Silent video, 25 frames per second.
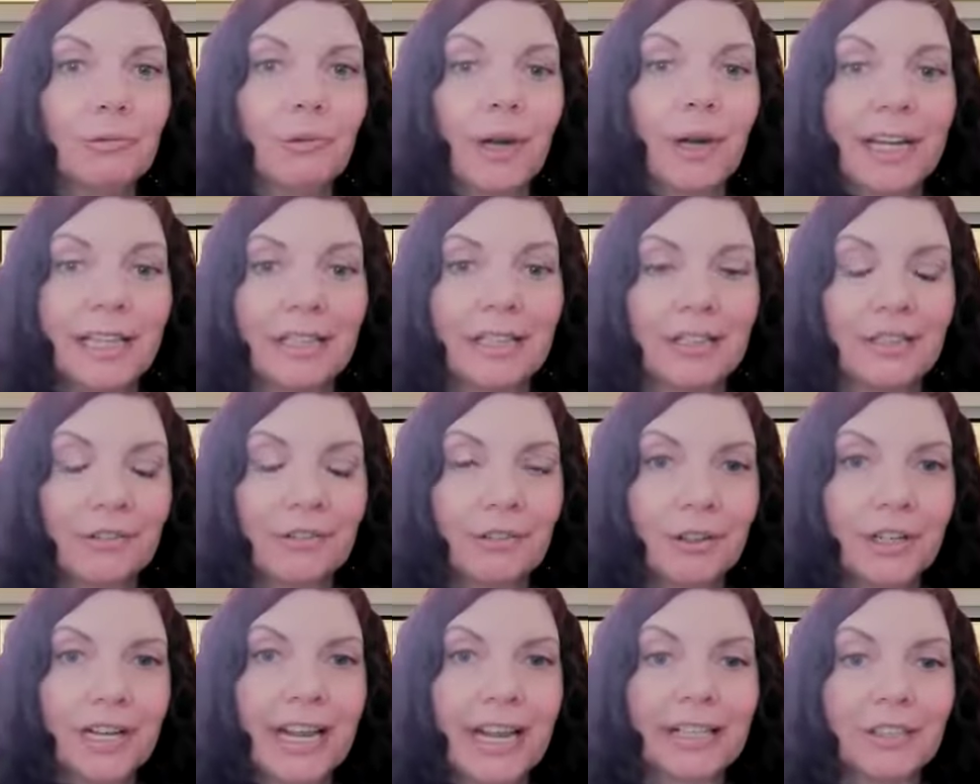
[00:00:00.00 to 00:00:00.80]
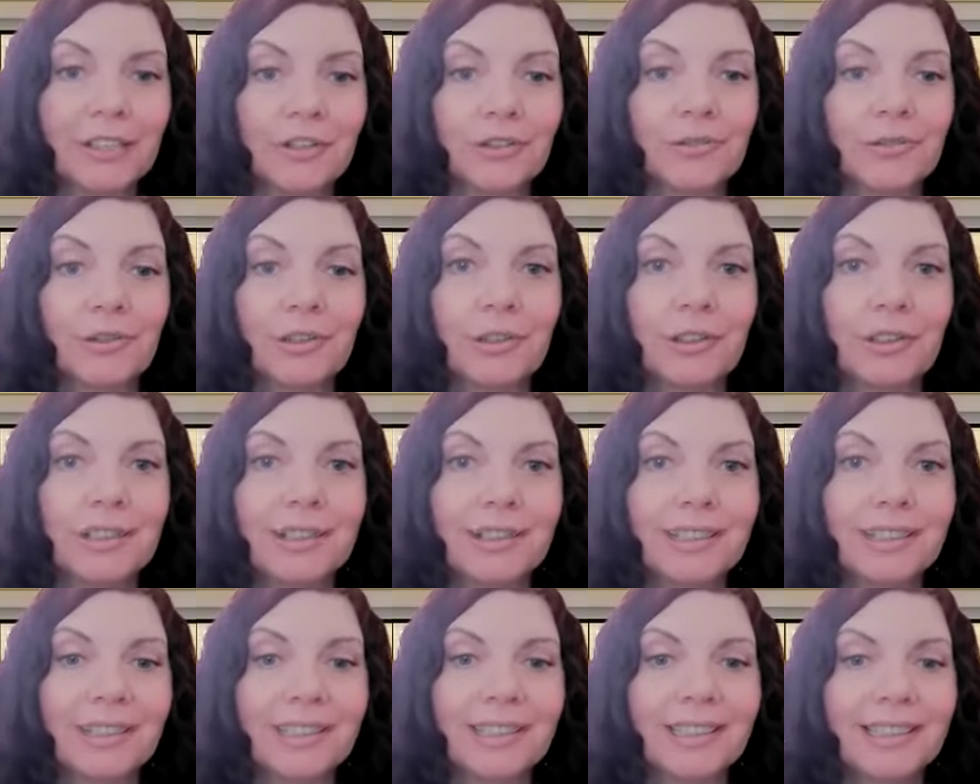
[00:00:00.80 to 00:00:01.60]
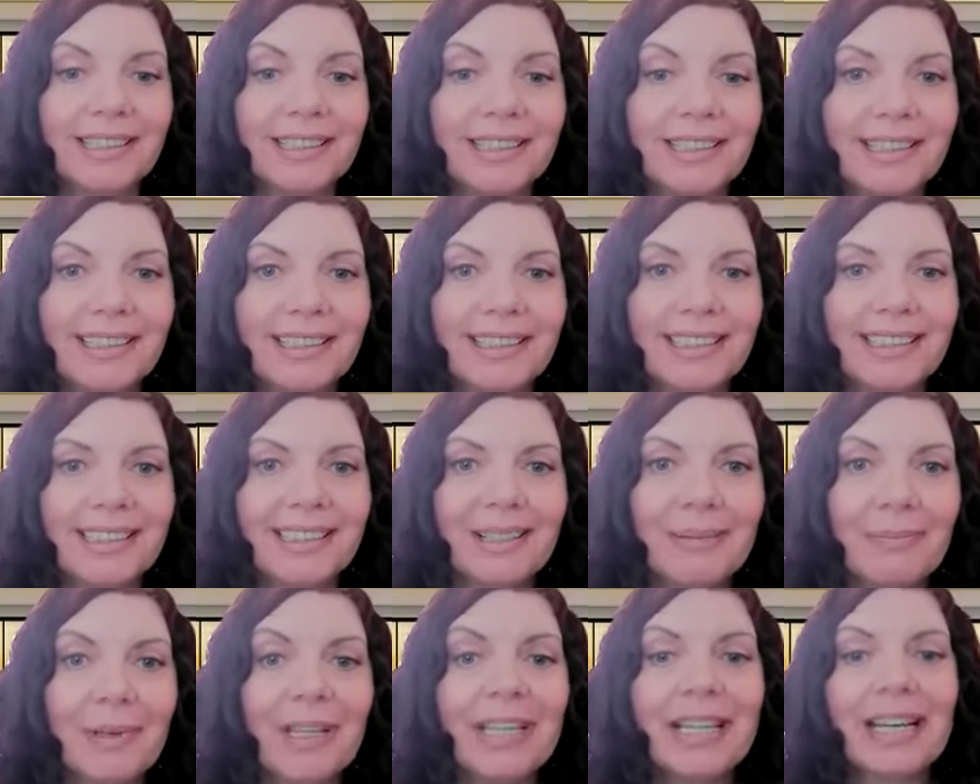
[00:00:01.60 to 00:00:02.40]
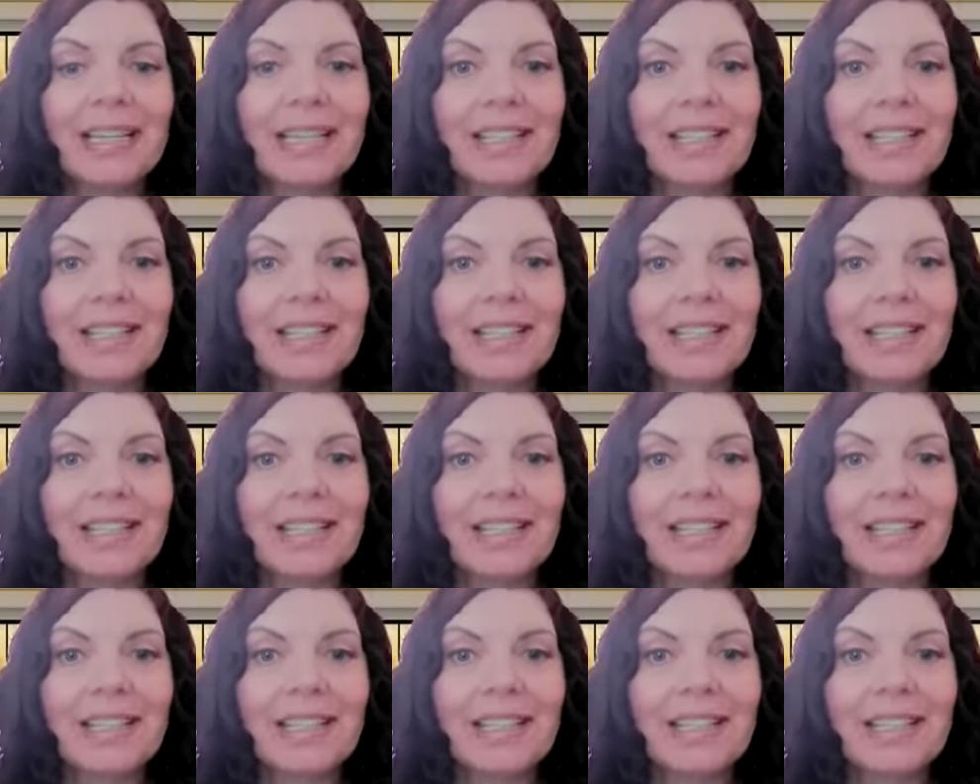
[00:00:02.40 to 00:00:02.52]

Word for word: feel right or natural because